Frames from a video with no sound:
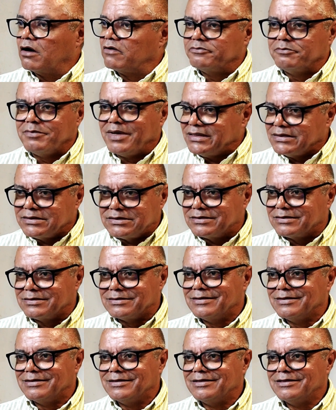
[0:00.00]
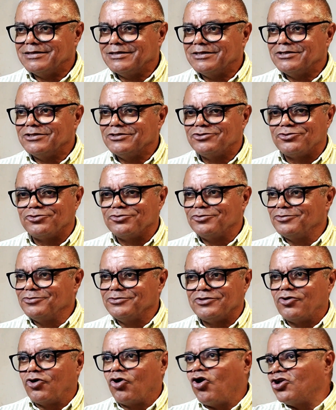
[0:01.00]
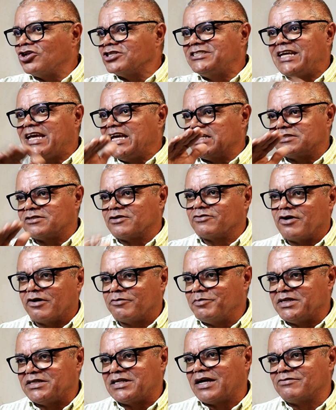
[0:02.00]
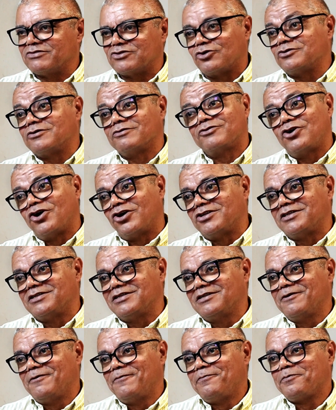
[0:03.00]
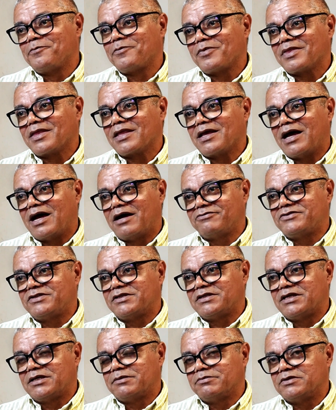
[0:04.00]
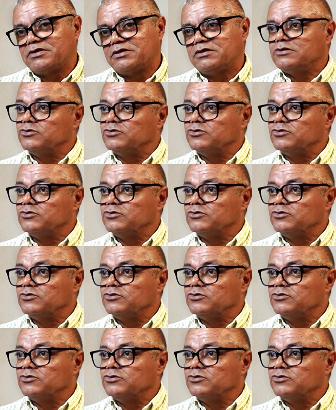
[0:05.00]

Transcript: government to all tiers of government have sort of gone after them.